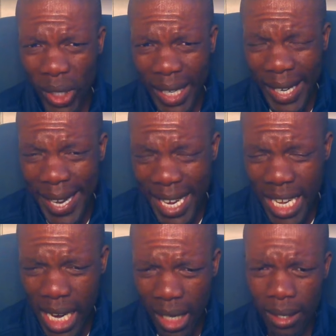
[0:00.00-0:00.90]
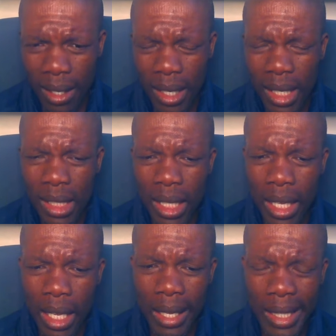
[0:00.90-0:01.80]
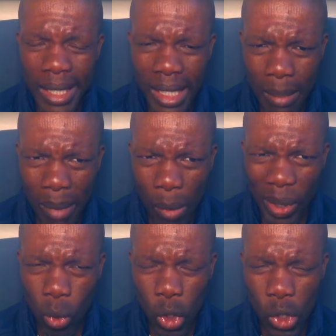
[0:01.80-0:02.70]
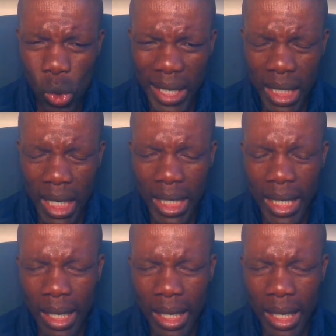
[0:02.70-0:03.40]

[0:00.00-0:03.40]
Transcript: initially, the Zimbabwean consulate had